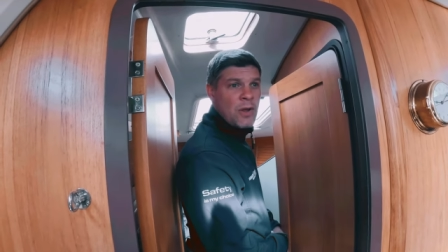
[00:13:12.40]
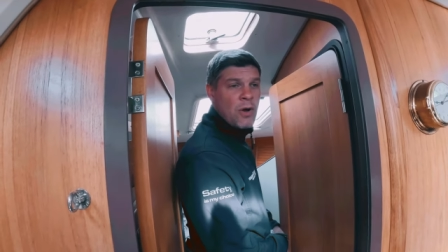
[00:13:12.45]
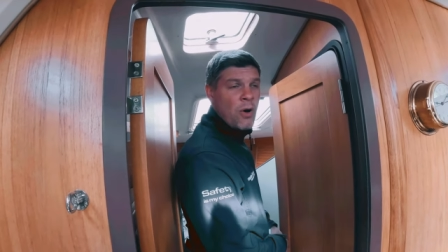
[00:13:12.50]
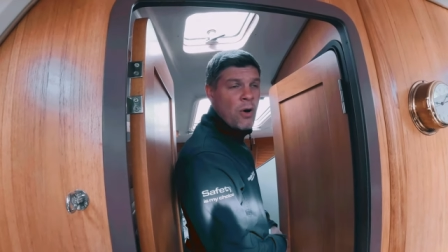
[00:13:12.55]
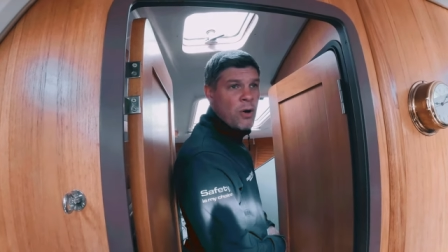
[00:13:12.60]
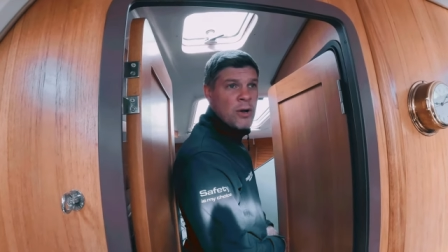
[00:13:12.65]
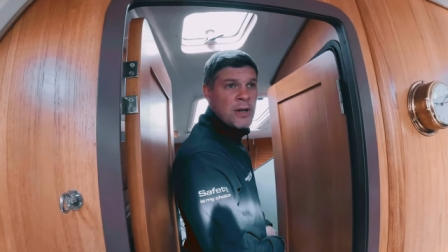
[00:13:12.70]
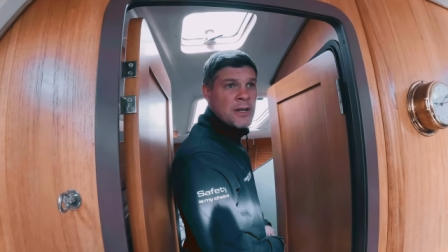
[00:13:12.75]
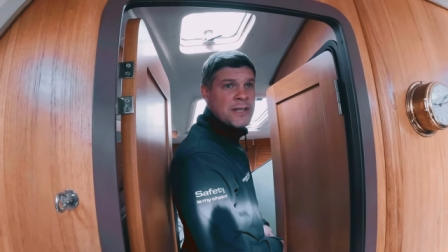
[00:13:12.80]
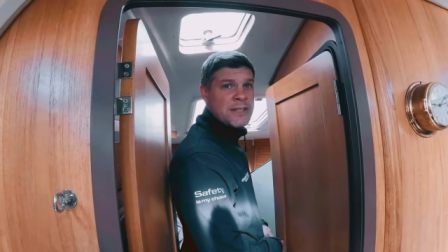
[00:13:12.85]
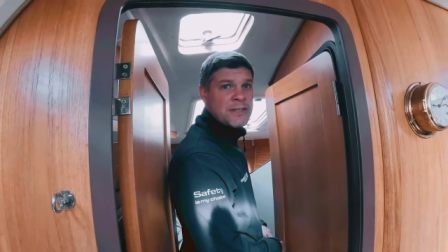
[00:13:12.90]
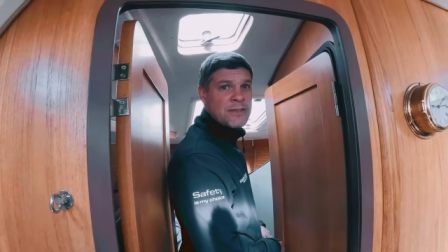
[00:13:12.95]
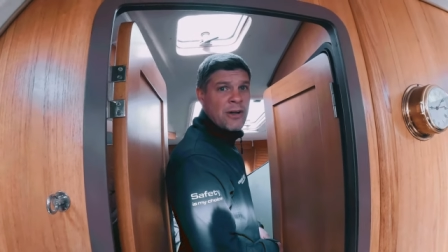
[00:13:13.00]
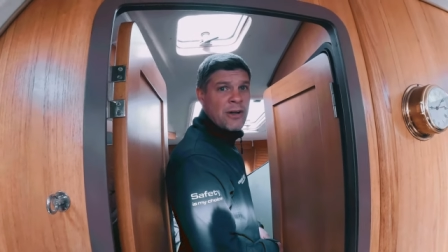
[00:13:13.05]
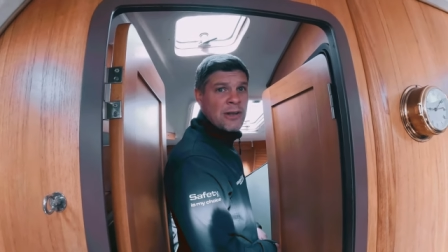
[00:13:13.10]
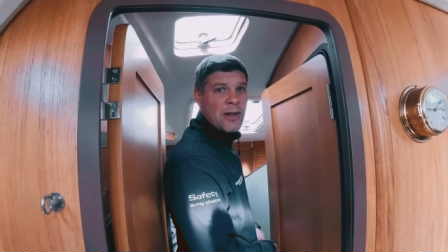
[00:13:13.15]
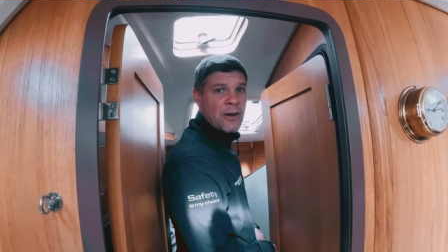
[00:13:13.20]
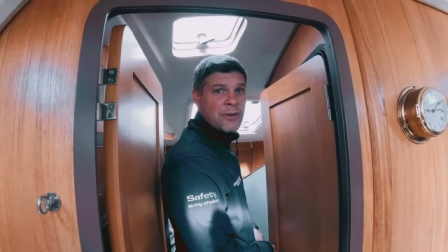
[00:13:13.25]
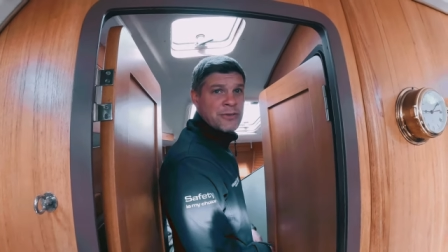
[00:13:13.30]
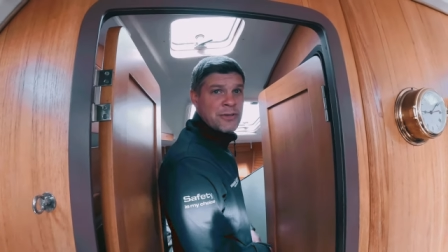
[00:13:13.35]
All is not
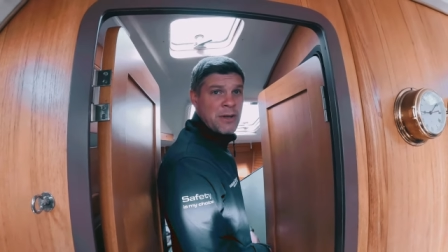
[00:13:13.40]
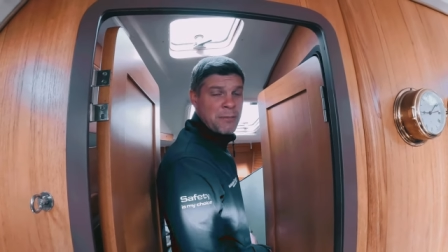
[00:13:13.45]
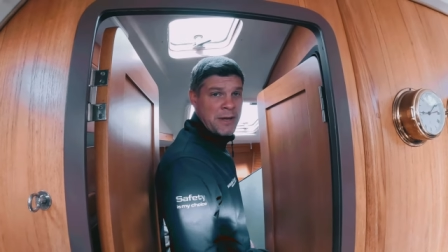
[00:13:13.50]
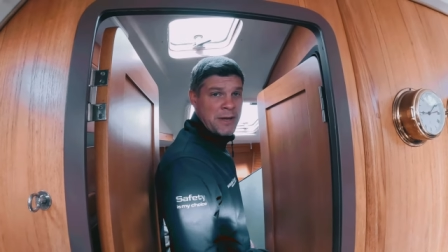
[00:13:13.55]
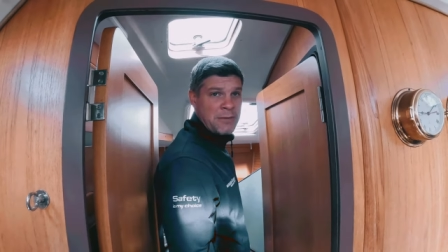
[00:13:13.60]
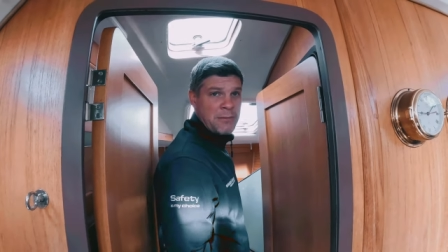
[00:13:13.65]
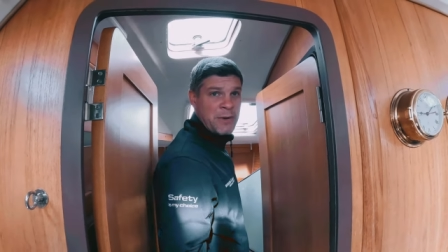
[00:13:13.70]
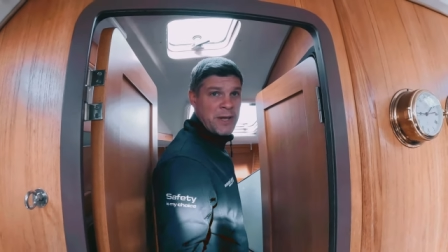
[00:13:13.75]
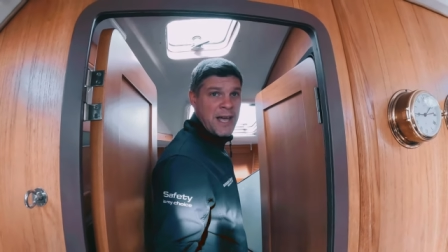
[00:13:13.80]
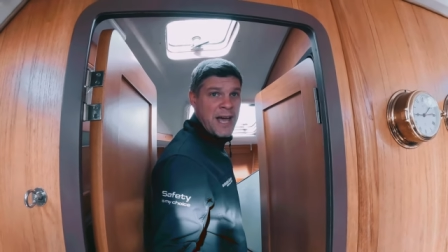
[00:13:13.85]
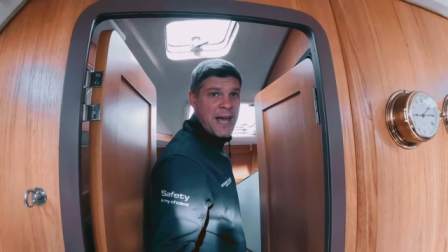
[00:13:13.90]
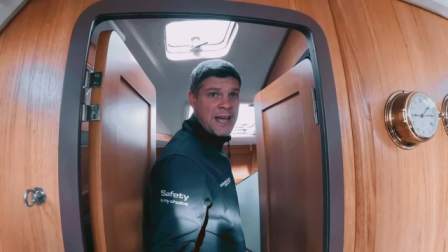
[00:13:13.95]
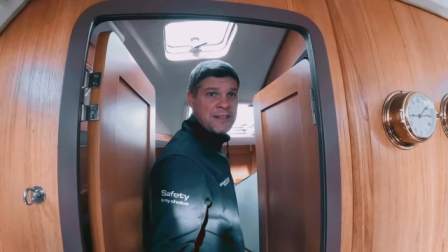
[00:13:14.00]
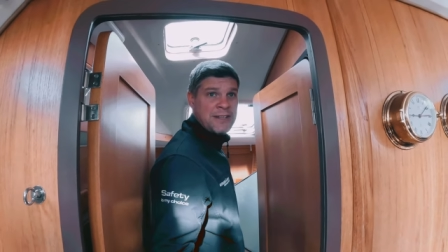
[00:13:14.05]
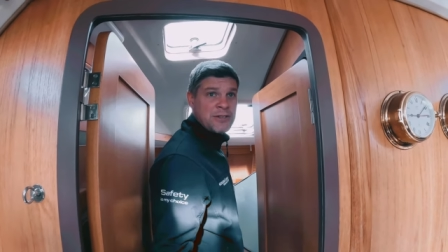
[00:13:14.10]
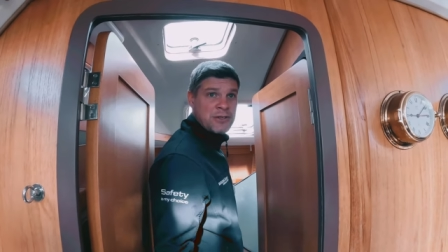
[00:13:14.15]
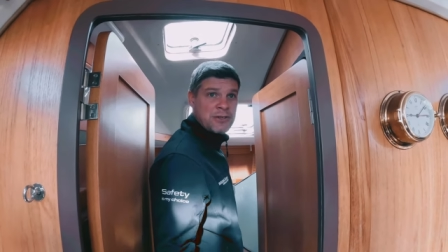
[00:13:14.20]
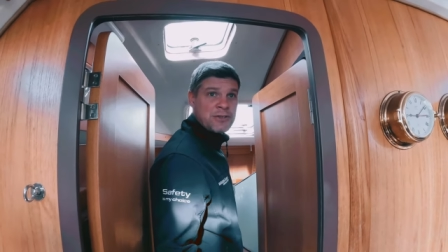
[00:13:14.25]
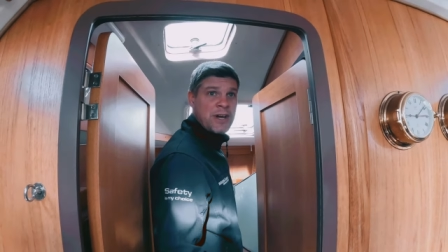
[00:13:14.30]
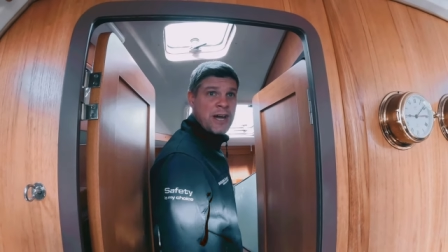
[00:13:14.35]
lost. I mean, we can
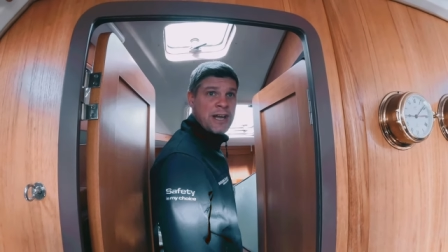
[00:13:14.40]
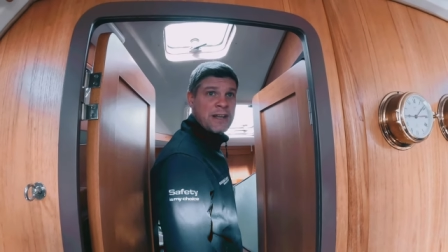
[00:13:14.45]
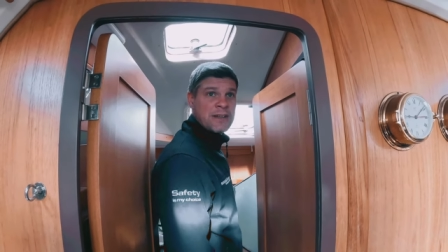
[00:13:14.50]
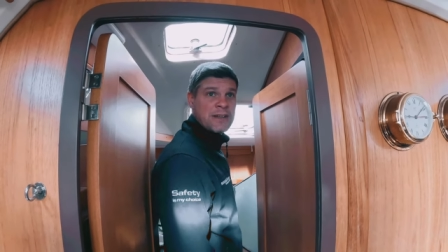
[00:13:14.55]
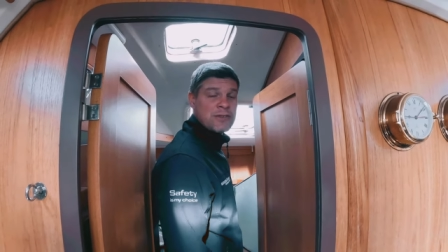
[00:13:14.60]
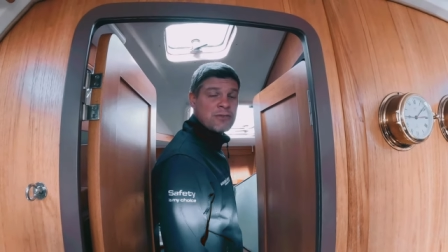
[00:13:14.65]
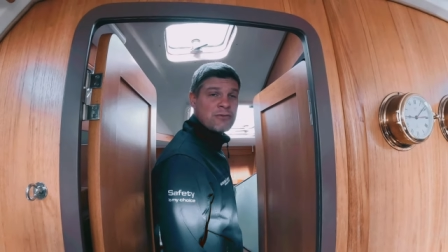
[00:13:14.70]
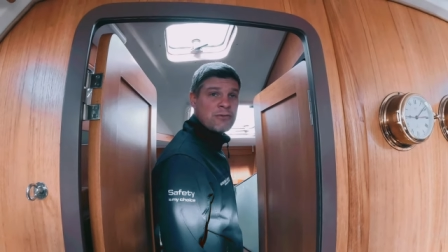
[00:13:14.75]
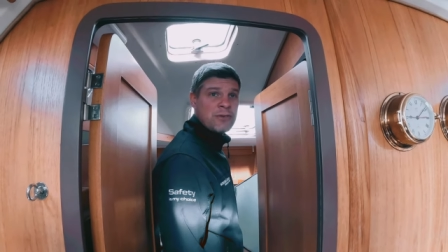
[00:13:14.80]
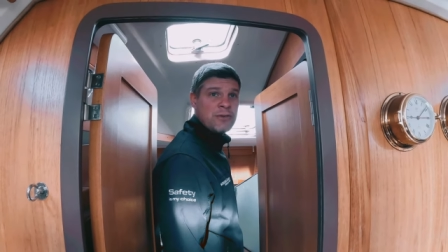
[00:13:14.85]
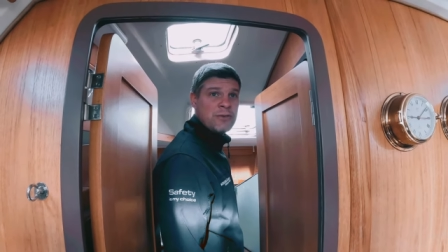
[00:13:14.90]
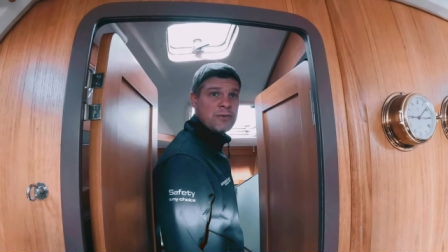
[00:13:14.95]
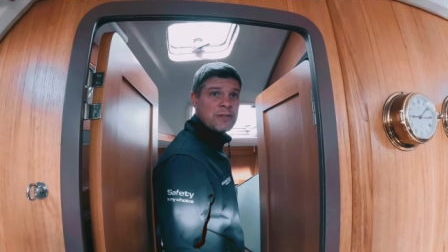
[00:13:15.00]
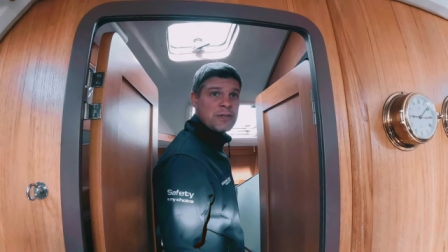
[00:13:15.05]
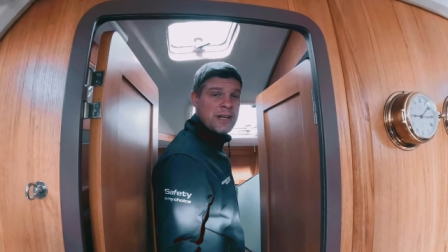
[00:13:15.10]
just tighten the screws.